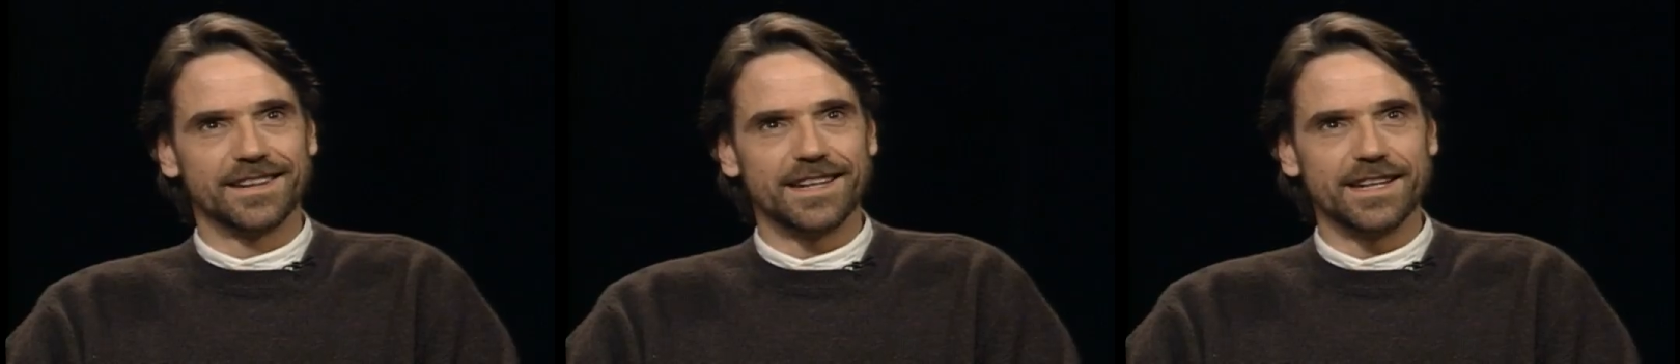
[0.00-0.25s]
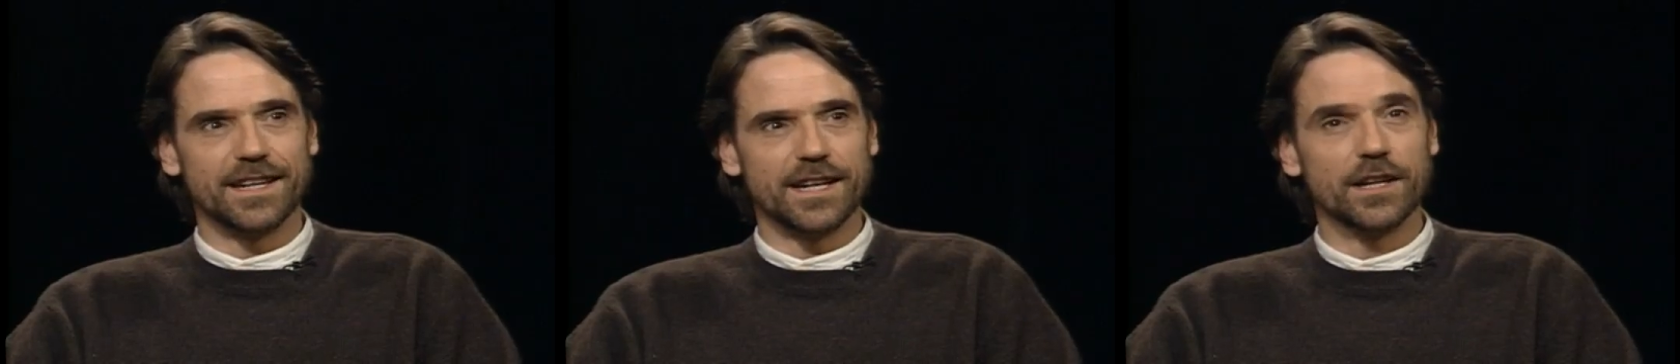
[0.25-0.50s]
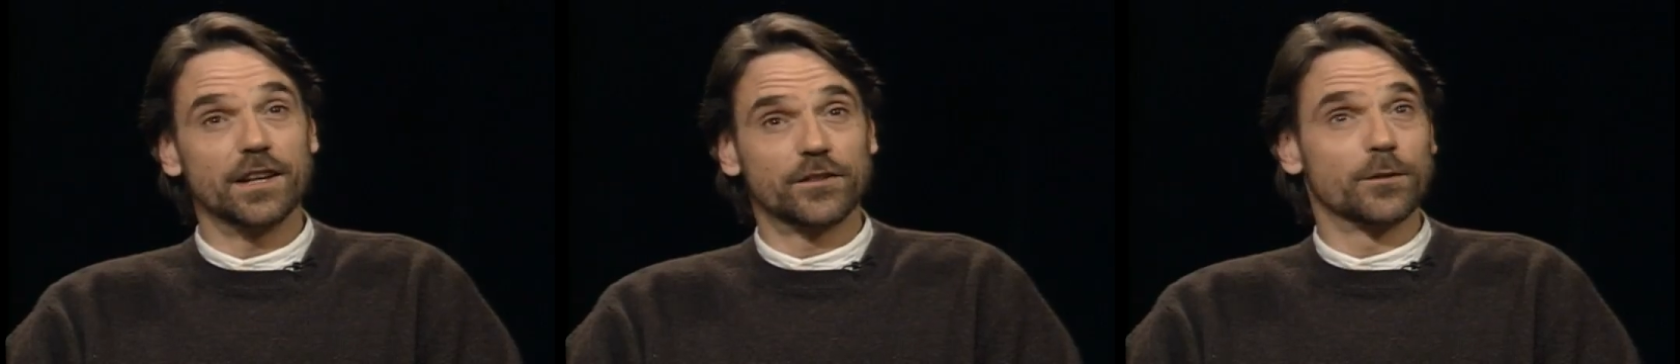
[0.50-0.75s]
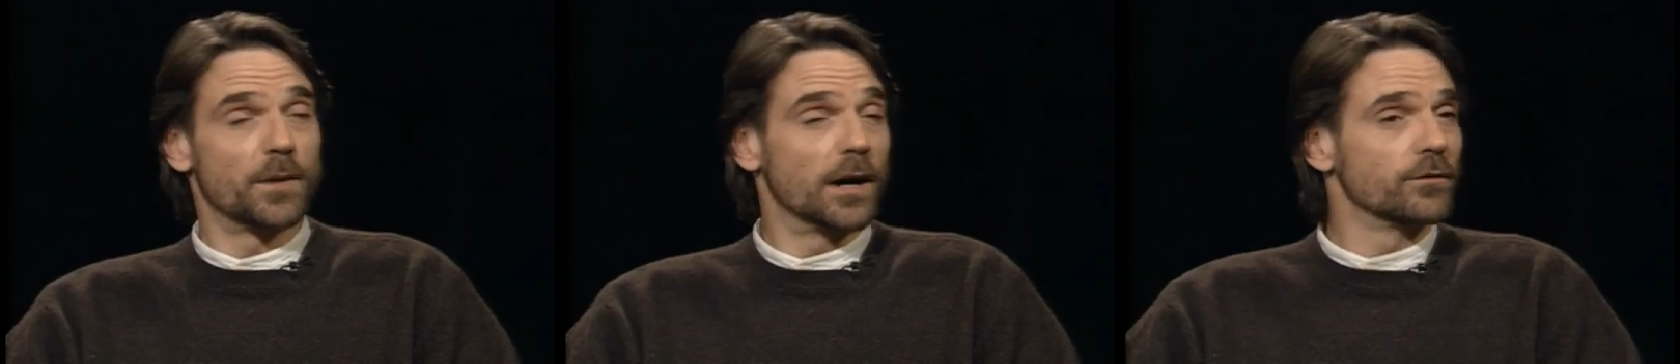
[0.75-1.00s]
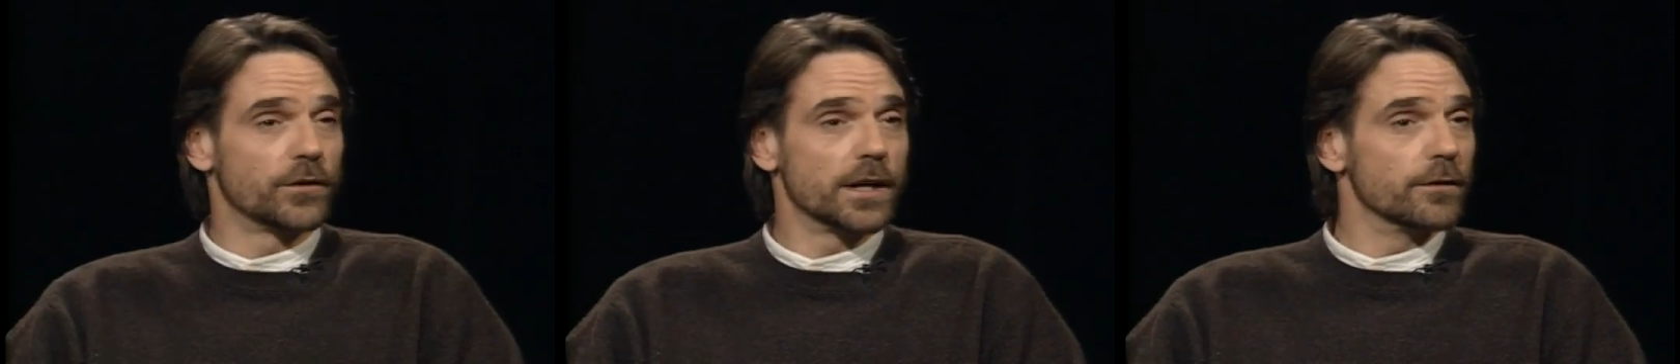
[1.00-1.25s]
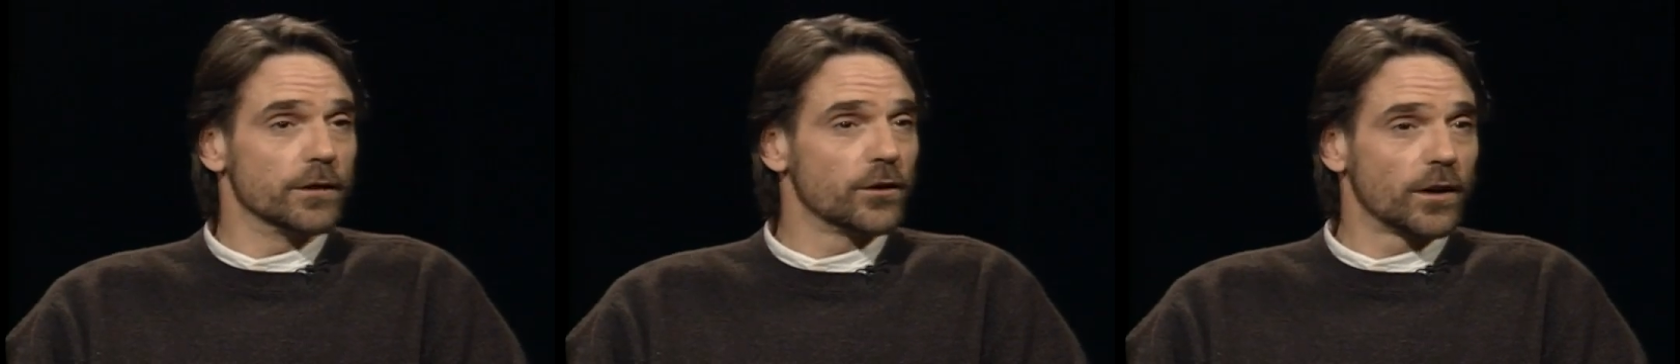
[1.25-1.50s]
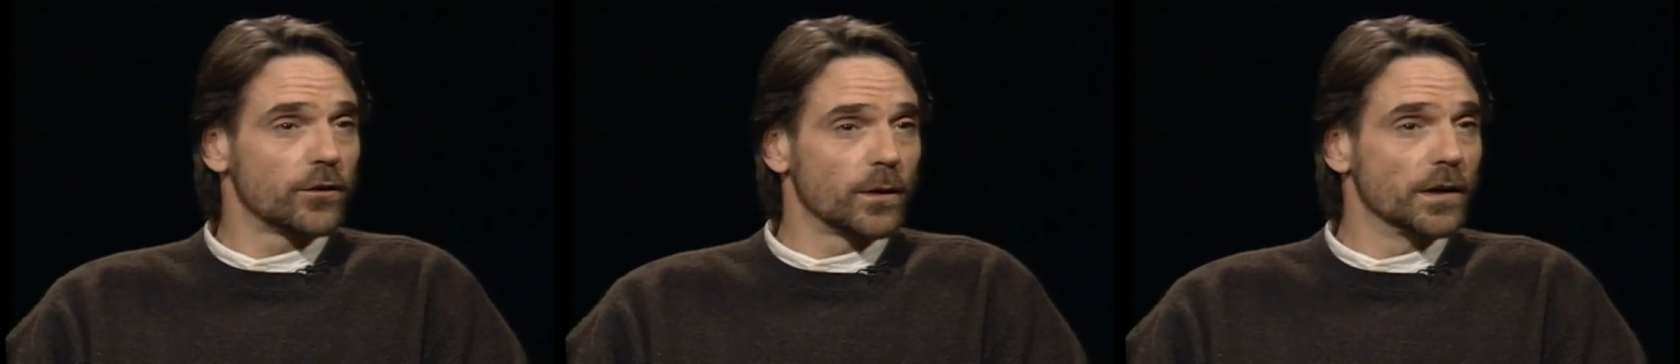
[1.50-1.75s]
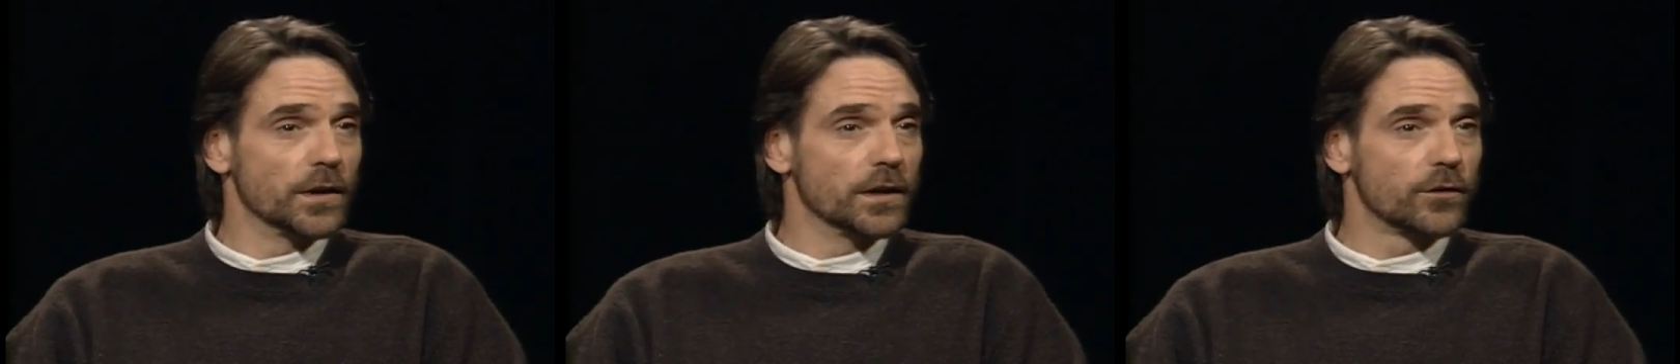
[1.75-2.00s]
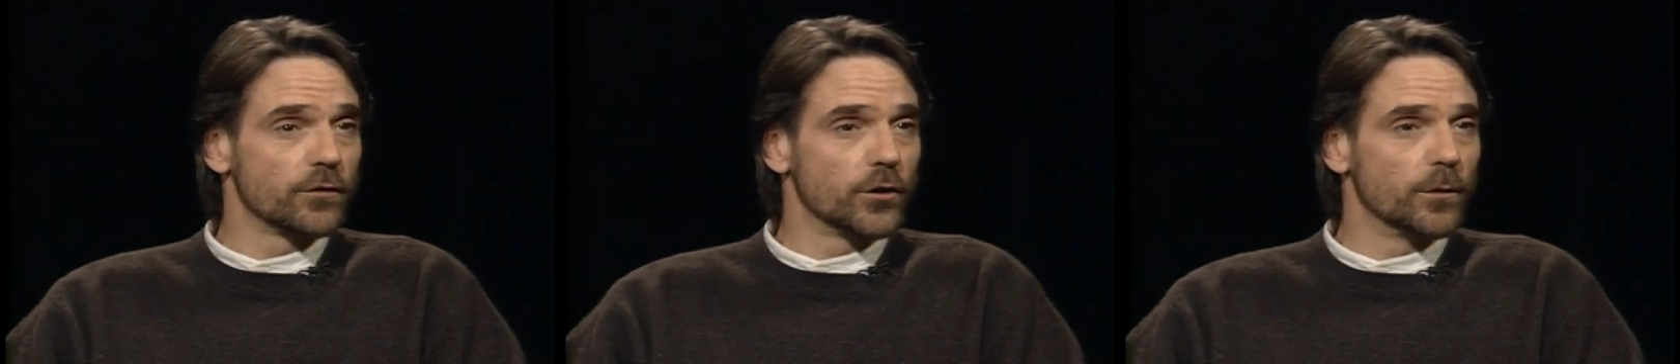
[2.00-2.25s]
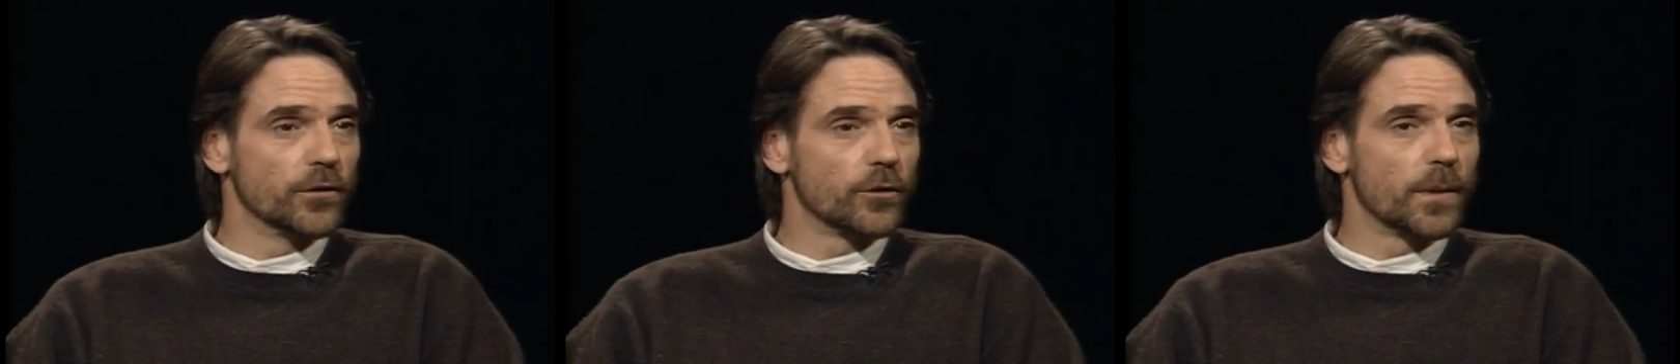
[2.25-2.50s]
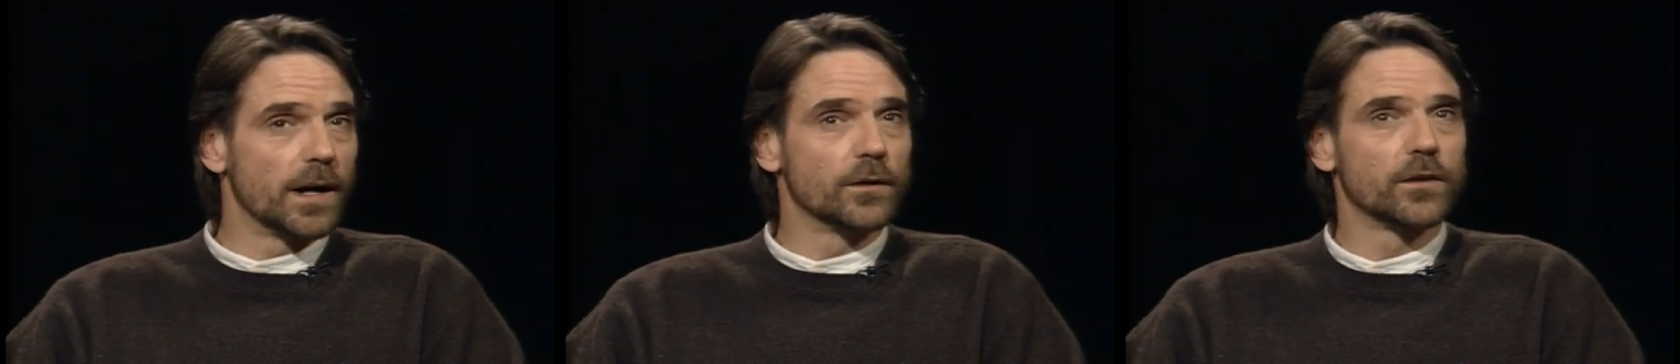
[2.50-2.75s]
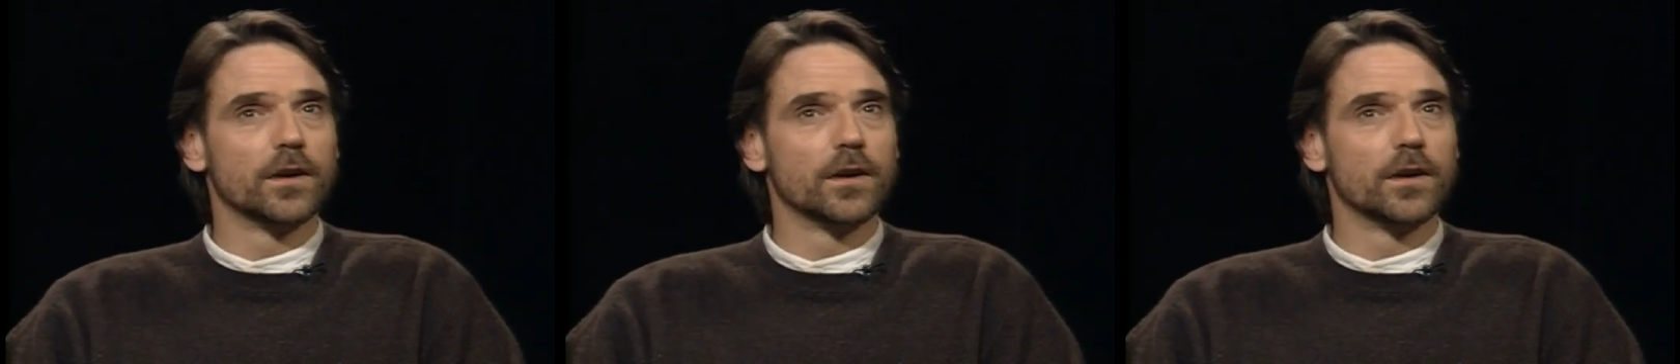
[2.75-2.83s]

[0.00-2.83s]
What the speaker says: It's about forgiveness. That's one of the things the film is about,